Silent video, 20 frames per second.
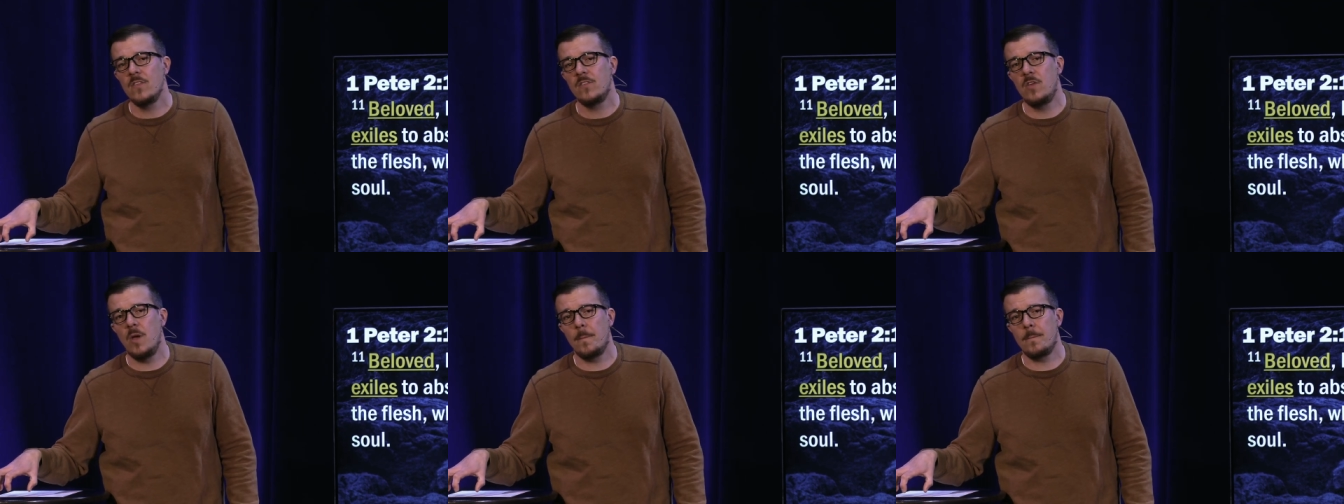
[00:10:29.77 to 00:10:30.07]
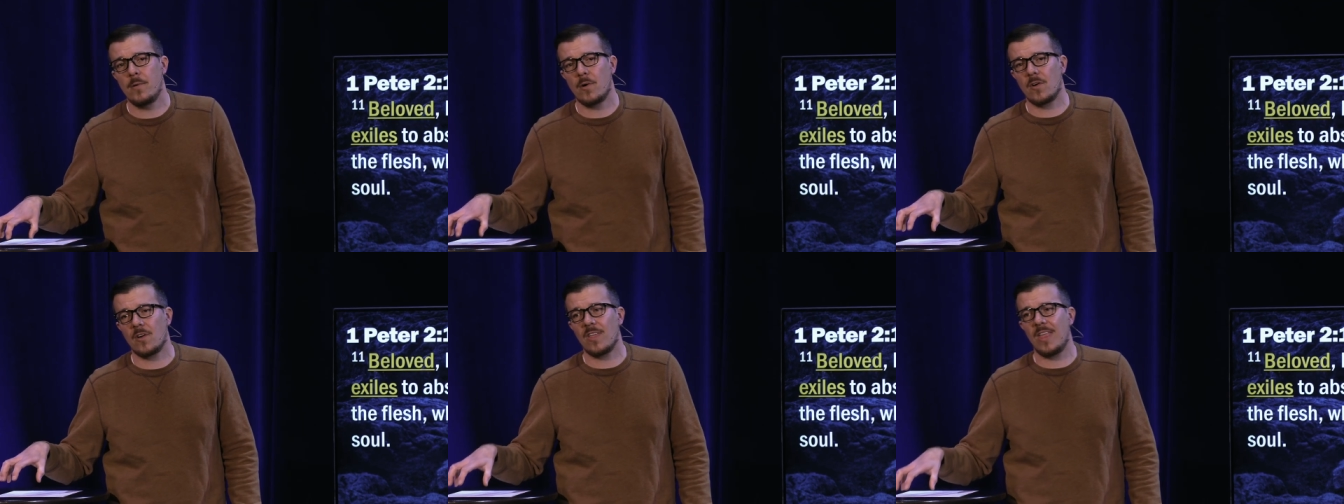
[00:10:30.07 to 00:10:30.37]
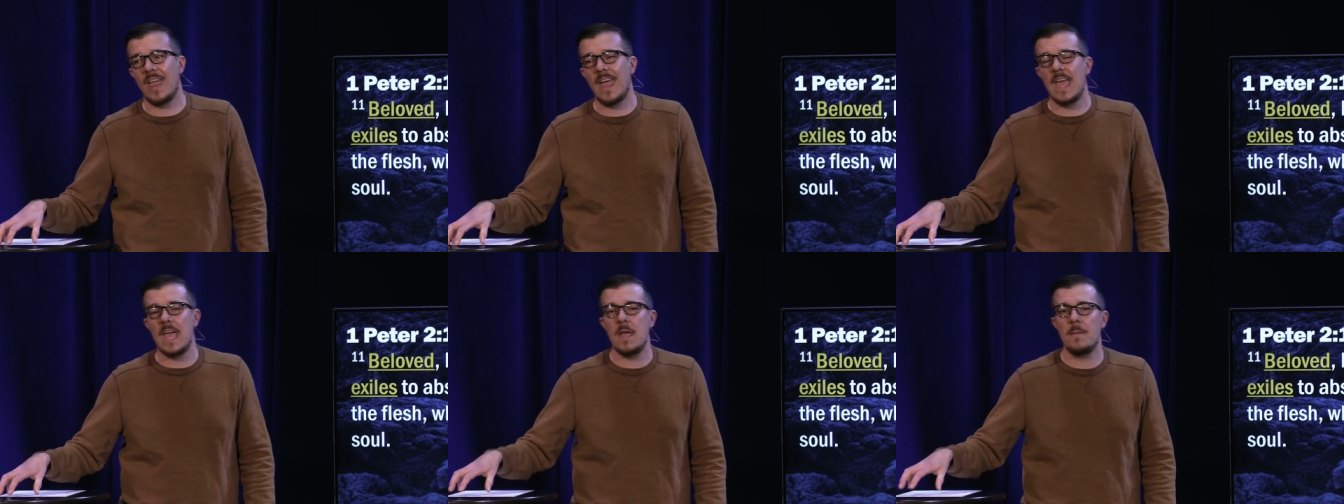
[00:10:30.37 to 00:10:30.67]
to
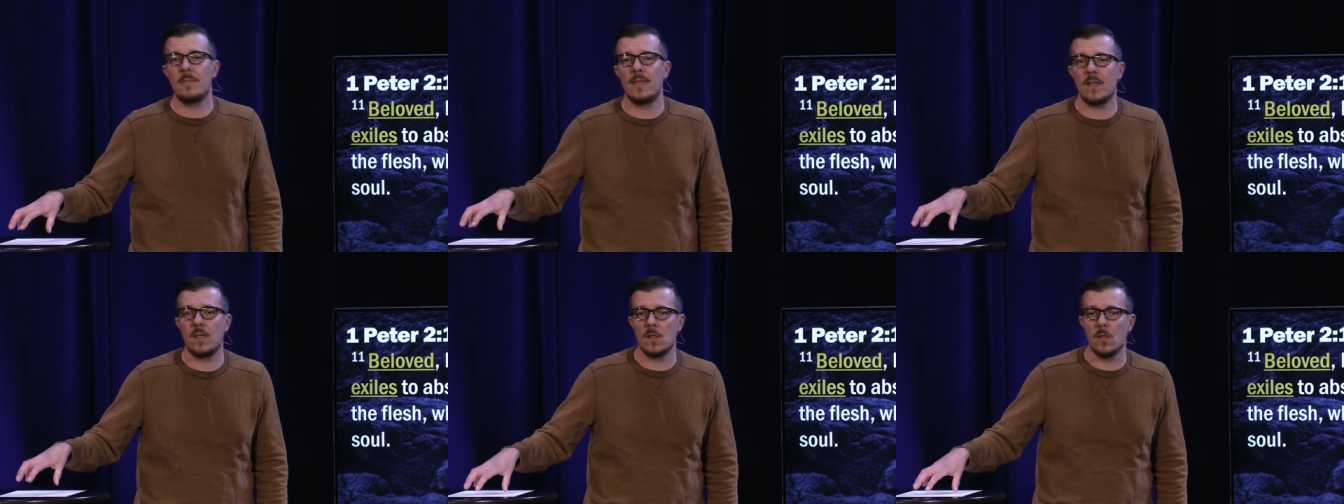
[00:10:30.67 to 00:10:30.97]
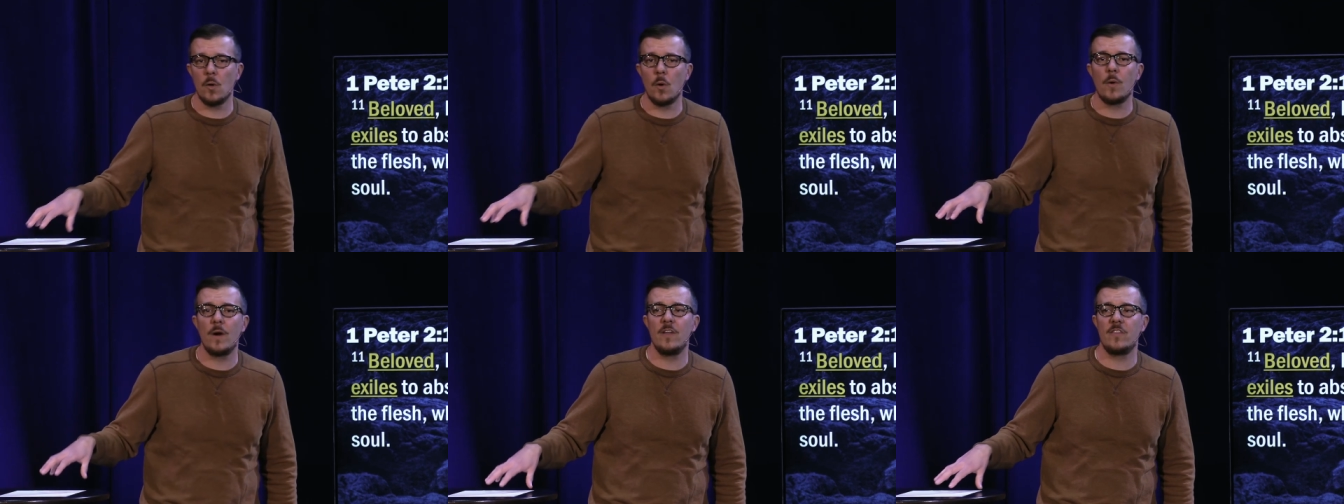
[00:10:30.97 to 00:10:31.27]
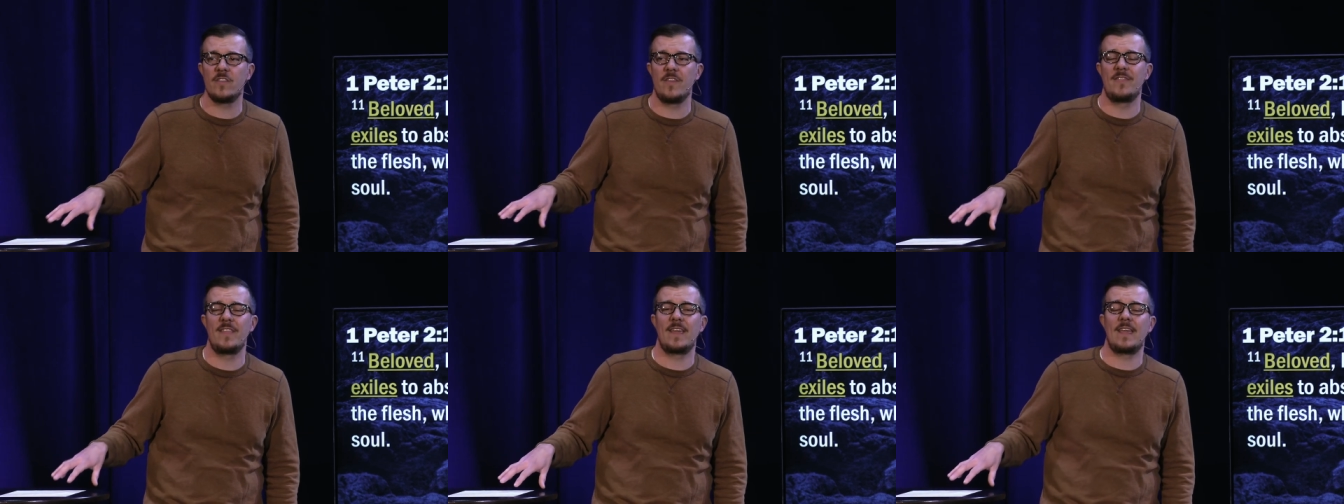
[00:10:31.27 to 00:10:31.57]
proclaim the
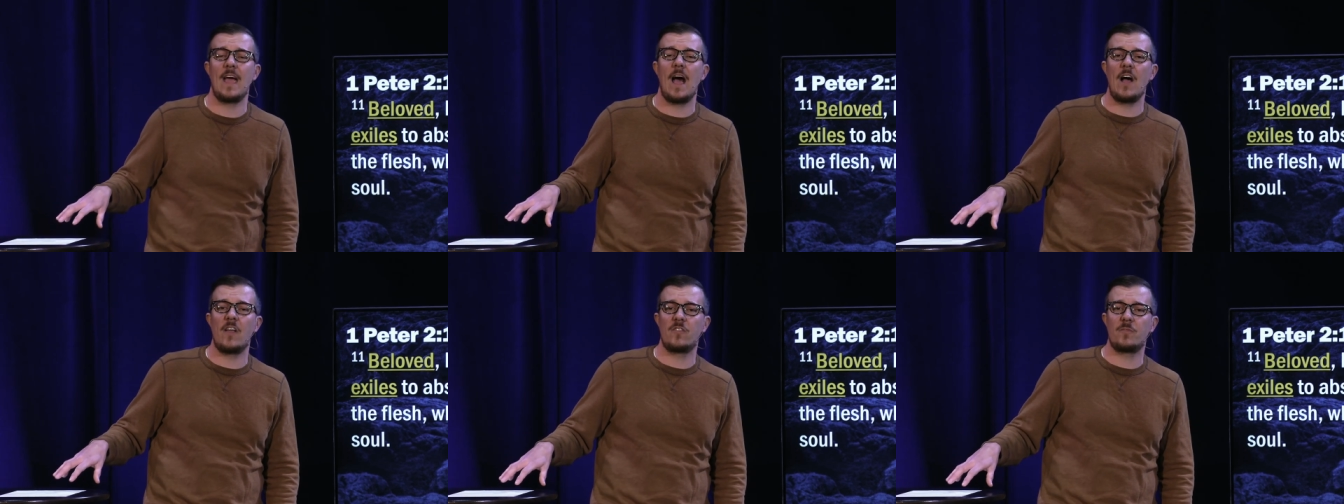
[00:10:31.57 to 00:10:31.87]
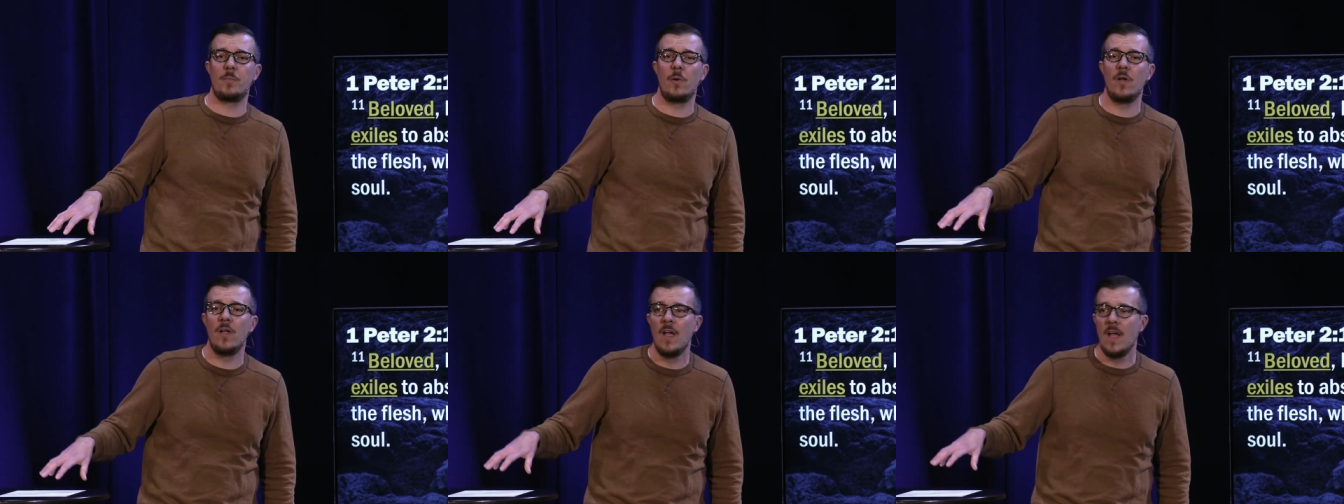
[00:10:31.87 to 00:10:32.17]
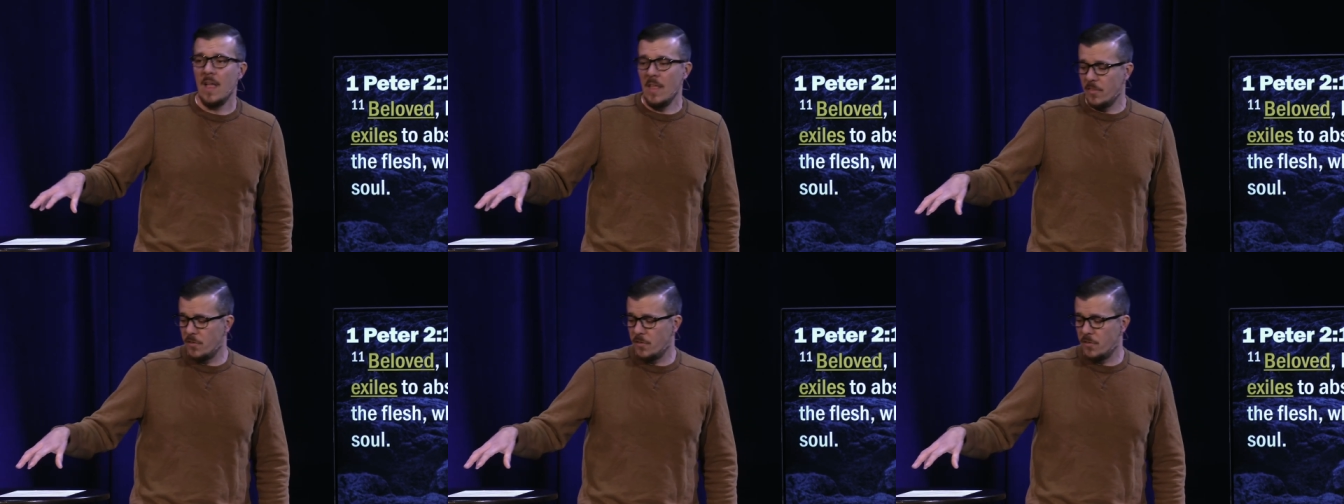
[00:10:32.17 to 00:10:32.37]
glories of the gospel,